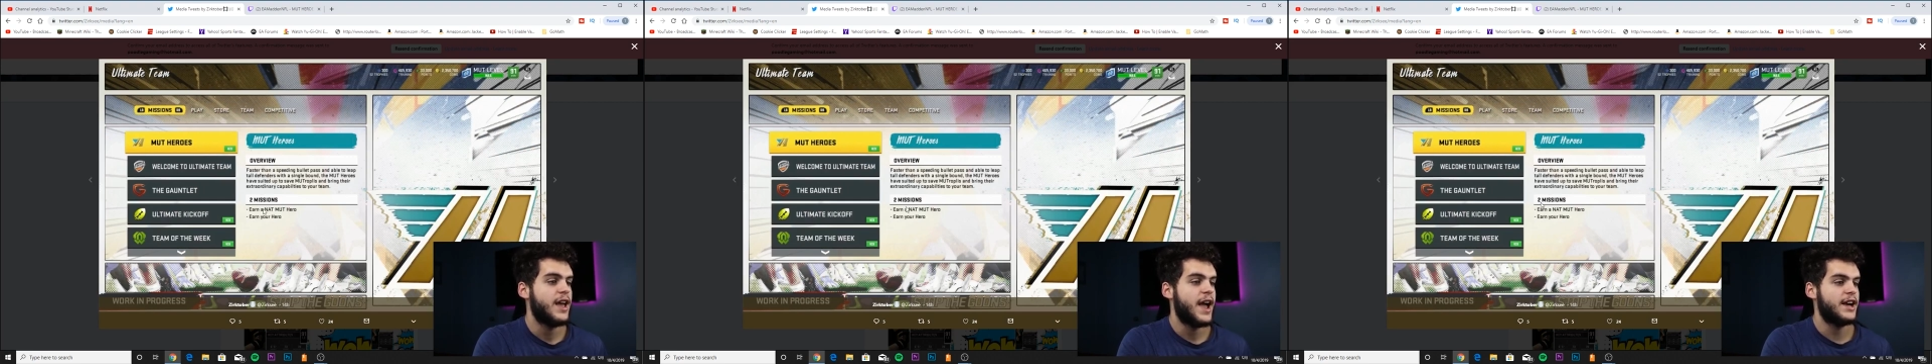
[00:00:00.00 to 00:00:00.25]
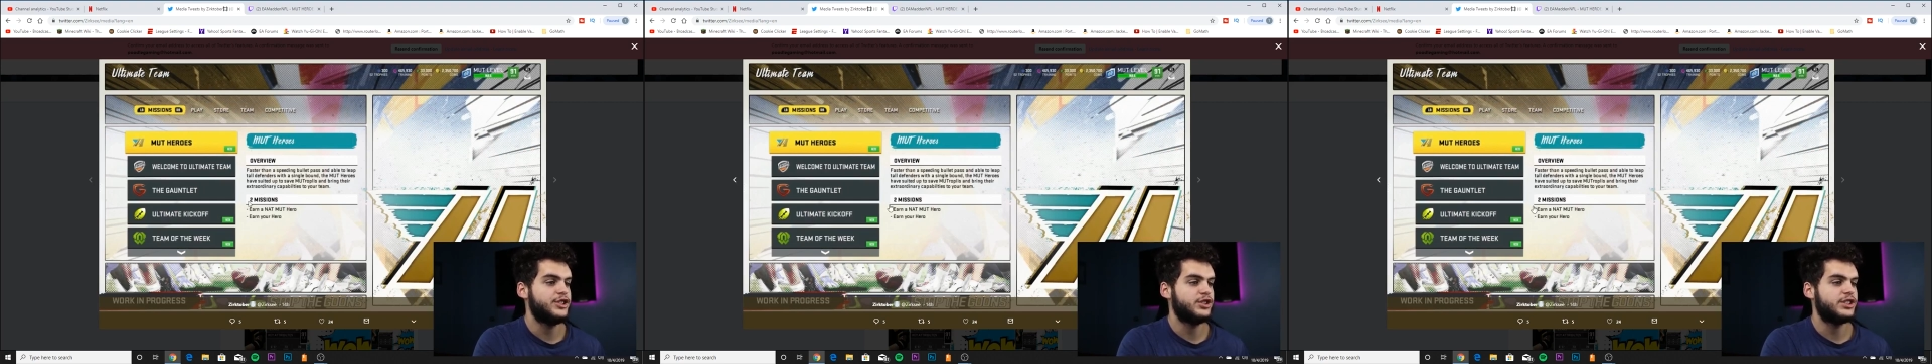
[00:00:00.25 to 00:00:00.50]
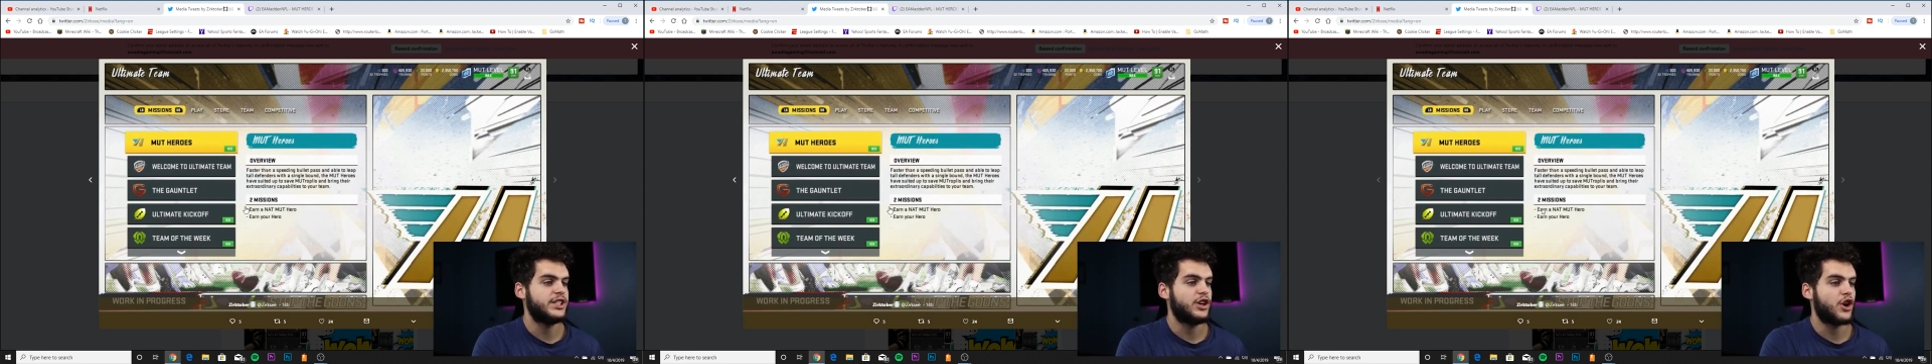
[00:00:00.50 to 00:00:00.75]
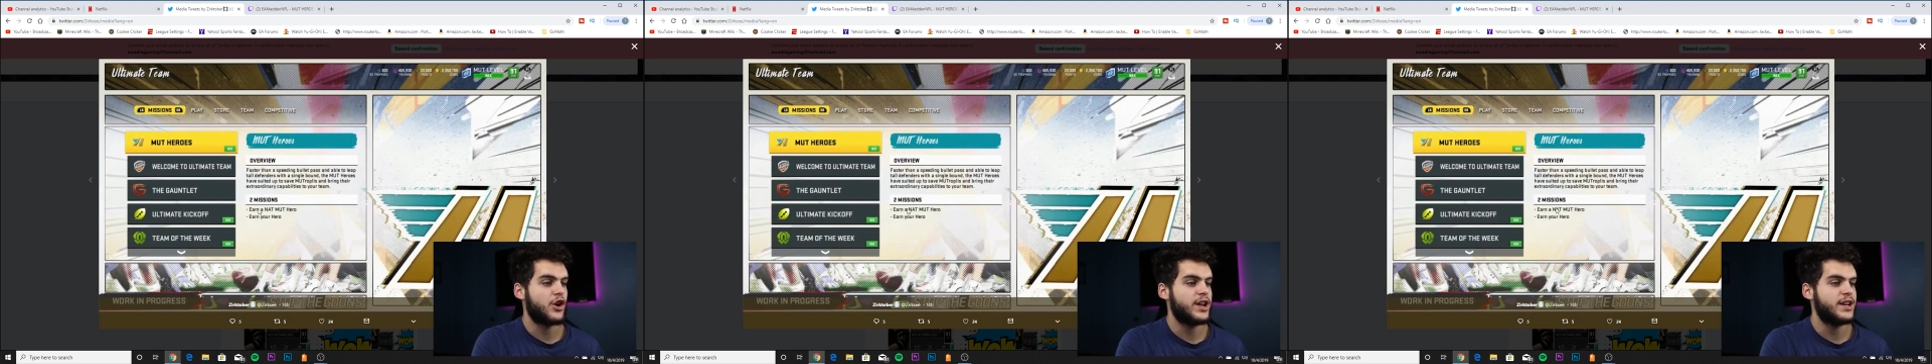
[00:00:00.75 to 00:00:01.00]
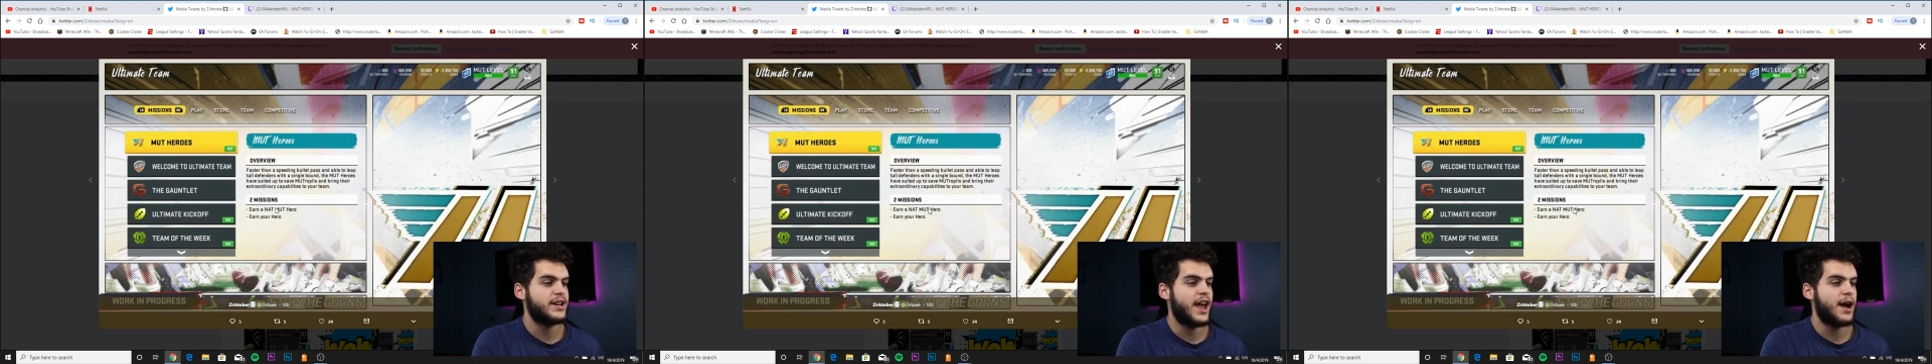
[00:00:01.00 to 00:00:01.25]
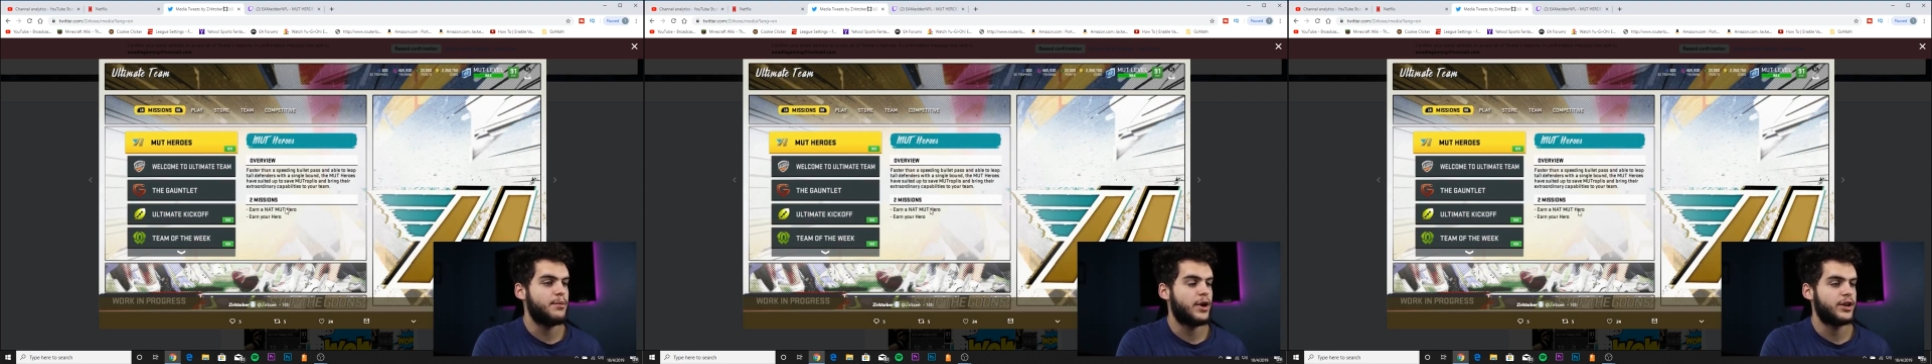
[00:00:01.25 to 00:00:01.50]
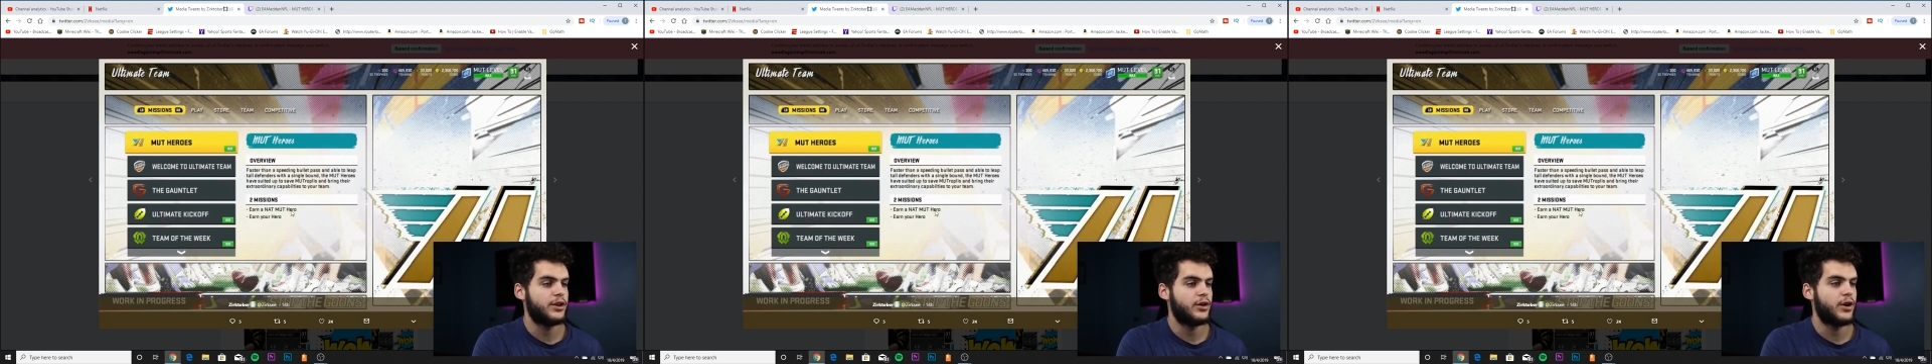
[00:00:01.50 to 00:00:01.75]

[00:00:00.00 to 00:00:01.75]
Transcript: As you can see, earning Nat MUT Hero.